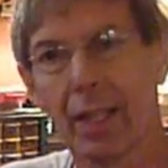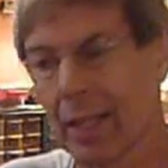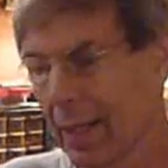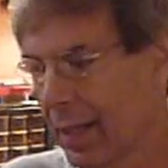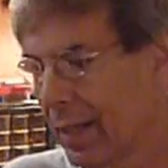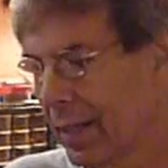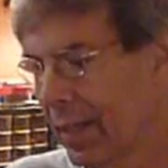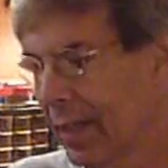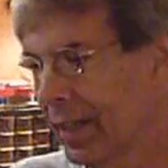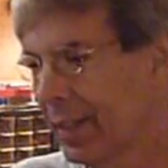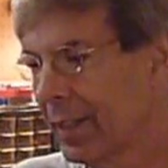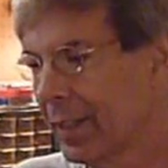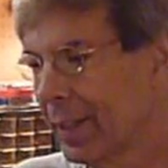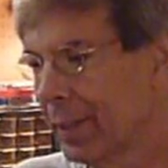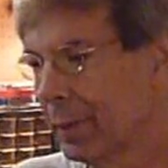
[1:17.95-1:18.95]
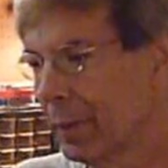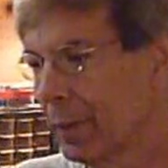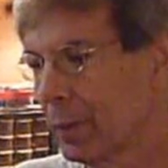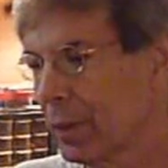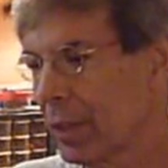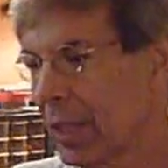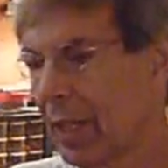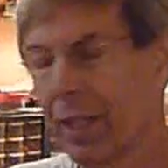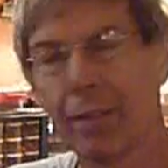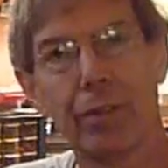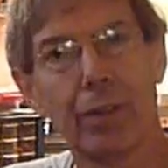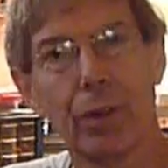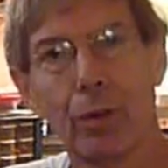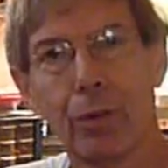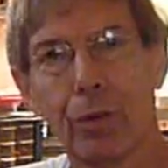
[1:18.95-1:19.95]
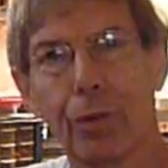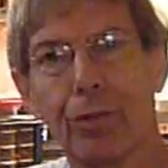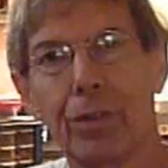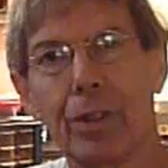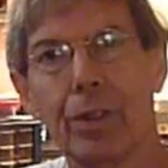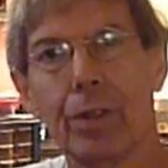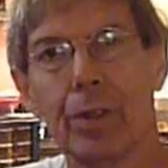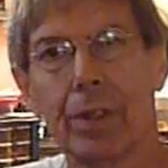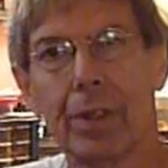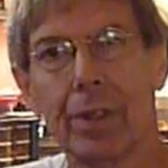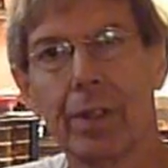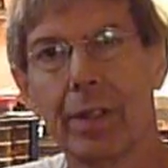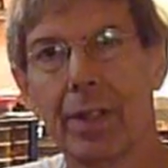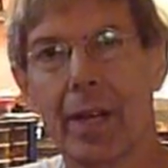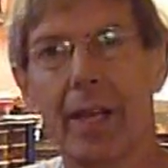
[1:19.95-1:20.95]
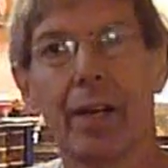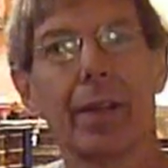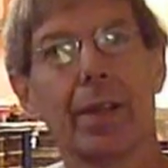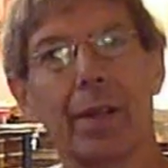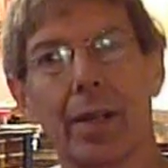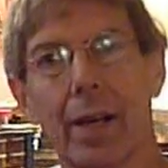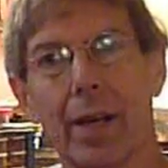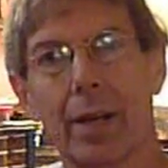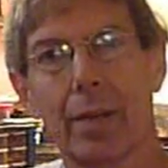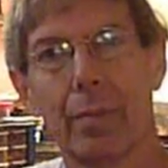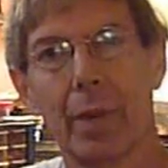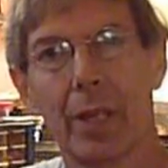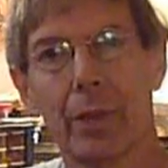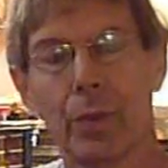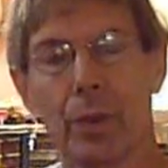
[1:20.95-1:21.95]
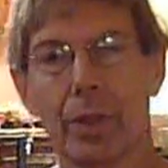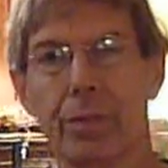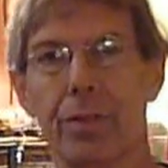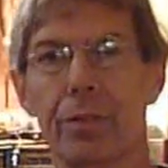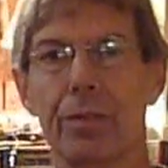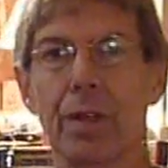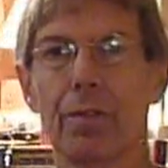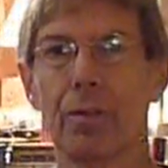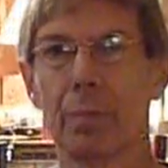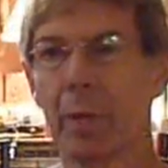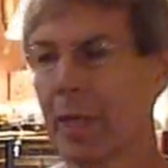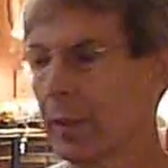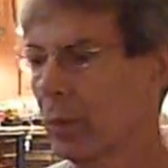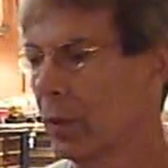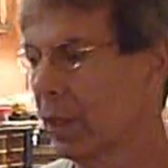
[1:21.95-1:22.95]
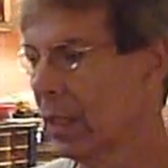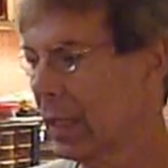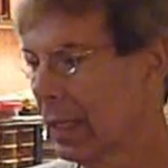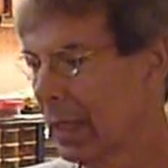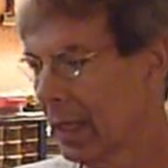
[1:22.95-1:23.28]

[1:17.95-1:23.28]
It was kind of an overview on how to make one if you've never made one.